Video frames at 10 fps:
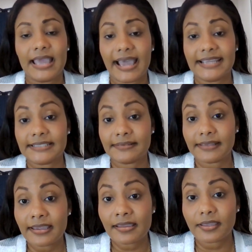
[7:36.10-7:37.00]

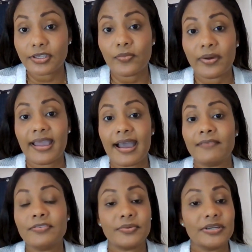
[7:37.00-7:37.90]
Ideally, you want to
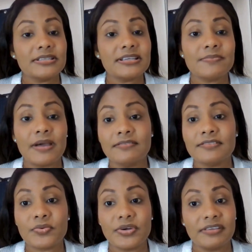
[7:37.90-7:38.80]
have 3 to 6
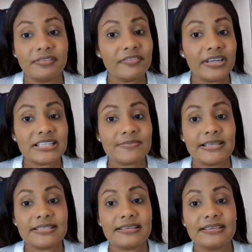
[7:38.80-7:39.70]
months worth of living
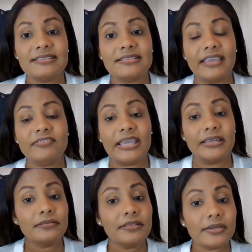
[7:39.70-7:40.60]
expenses saved in
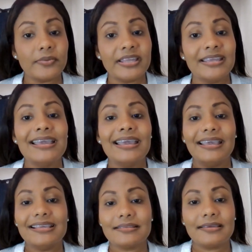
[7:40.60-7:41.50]
a liquid,
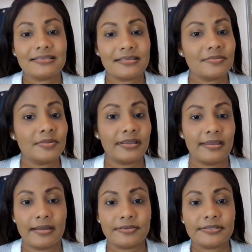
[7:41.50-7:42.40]
easily accessible
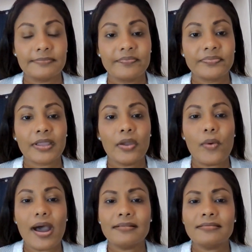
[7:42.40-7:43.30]
account.
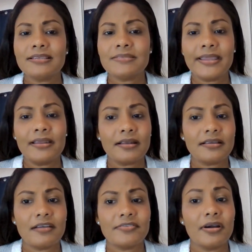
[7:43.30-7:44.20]
While this may not
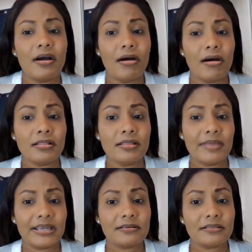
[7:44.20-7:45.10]
cover all
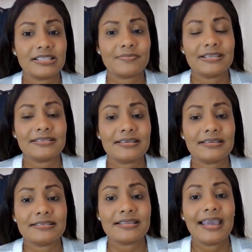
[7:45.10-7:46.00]
medical
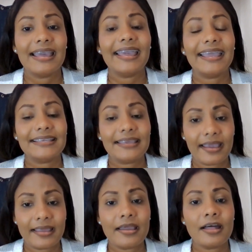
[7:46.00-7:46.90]
expenses, it
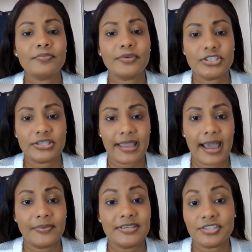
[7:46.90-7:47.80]
can help bridge the
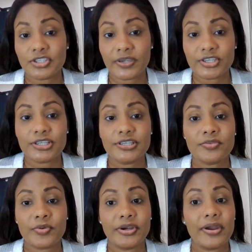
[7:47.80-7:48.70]
gap in
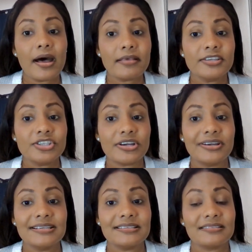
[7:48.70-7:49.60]
situations where your health
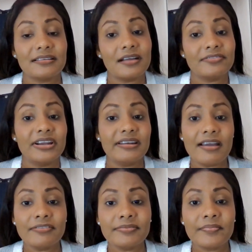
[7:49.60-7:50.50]
insurance doesn't cover
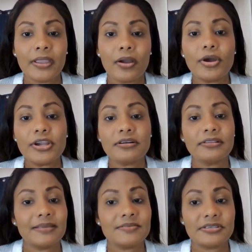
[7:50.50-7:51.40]
enough or your
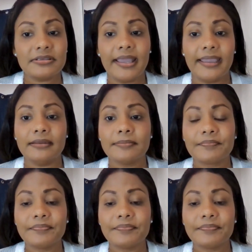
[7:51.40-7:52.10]
claims are delayed.